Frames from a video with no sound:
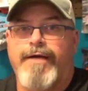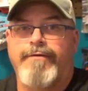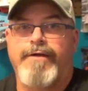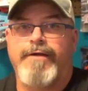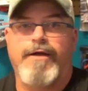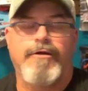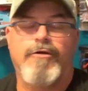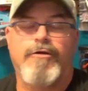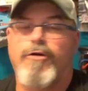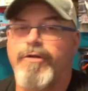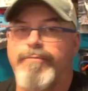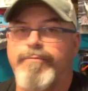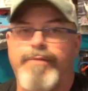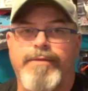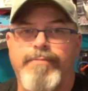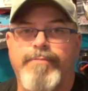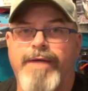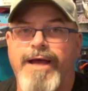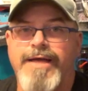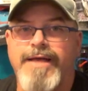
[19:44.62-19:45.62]
I got quite a
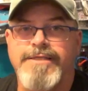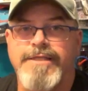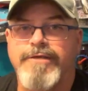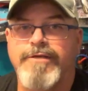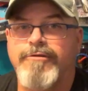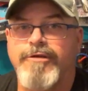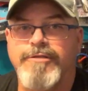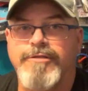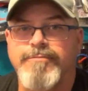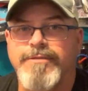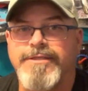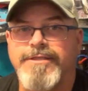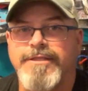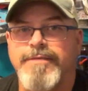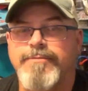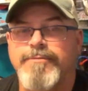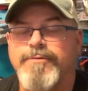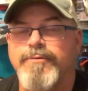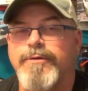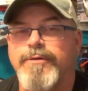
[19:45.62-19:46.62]
big bass. He crushed my
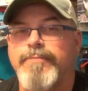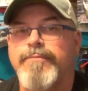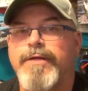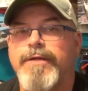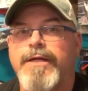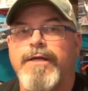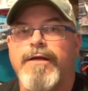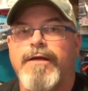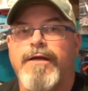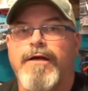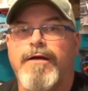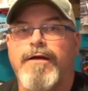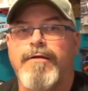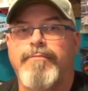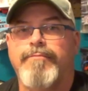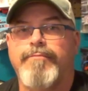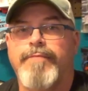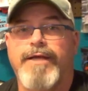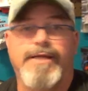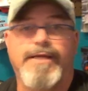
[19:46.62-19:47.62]
Slim Swim,
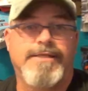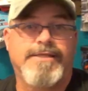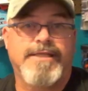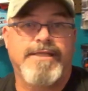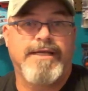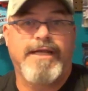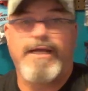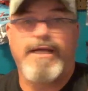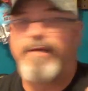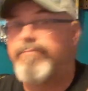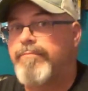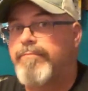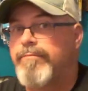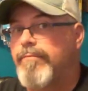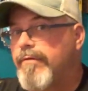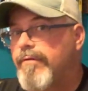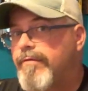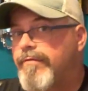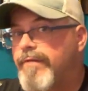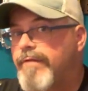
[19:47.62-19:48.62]
hence the name
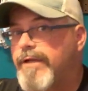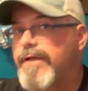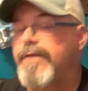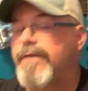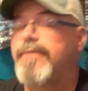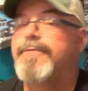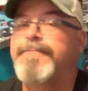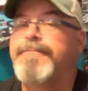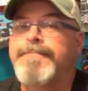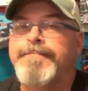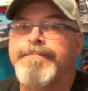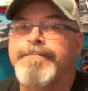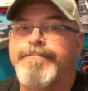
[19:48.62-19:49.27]
of the video.